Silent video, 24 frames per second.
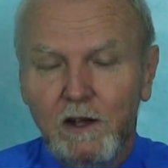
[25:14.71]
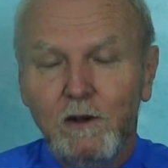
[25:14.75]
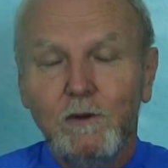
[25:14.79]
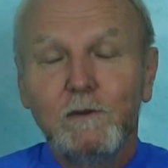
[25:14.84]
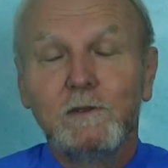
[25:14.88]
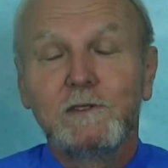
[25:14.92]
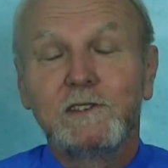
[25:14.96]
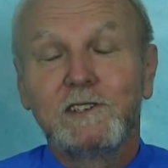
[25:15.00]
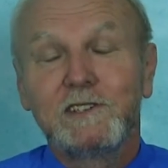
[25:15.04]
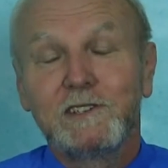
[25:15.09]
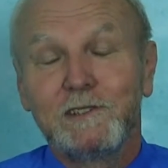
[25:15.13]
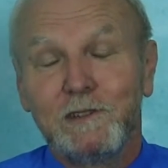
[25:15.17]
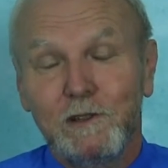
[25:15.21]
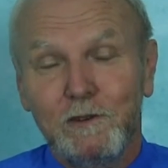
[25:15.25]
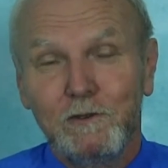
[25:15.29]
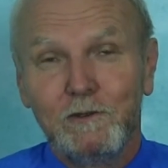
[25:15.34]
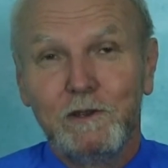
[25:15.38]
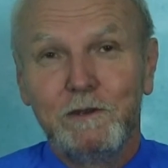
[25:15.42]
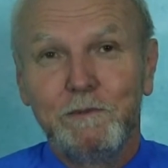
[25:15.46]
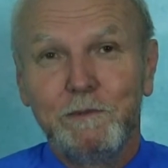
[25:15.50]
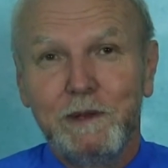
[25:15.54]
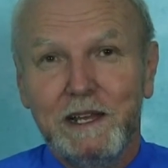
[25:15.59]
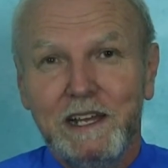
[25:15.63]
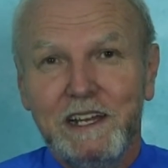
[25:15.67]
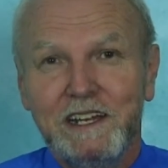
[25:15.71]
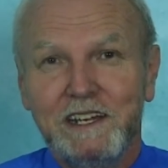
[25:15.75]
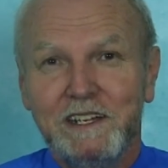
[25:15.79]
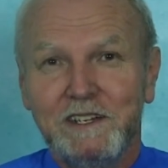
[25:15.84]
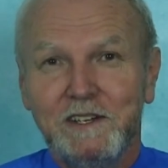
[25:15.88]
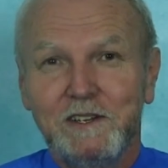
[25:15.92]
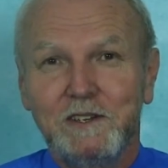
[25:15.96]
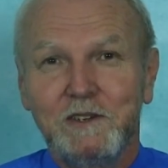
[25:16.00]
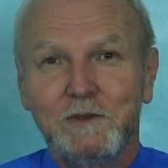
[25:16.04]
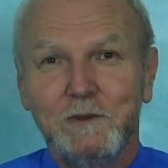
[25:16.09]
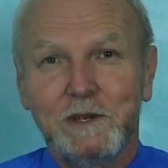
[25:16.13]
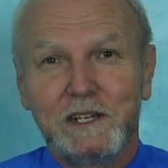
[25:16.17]
will slowly begin
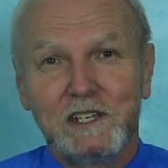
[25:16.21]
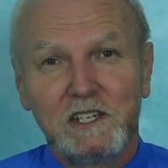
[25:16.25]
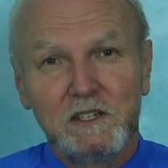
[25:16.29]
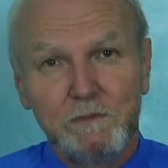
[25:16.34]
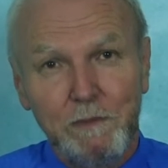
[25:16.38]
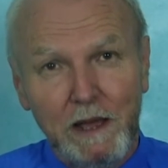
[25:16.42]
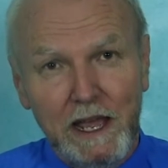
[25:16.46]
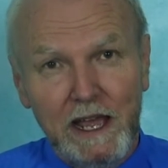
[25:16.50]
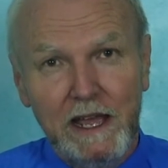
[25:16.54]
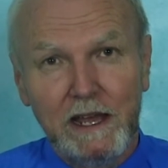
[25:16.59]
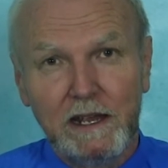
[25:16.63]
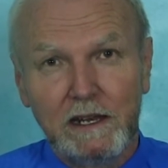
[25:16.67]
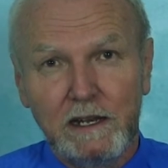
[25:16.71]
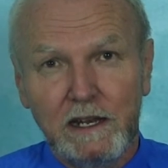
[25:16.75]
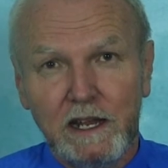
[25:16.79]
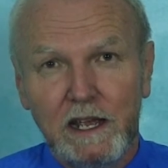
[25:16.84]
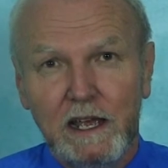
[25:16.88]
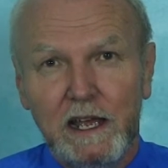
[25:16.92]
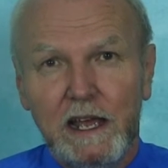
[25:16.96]
to expand.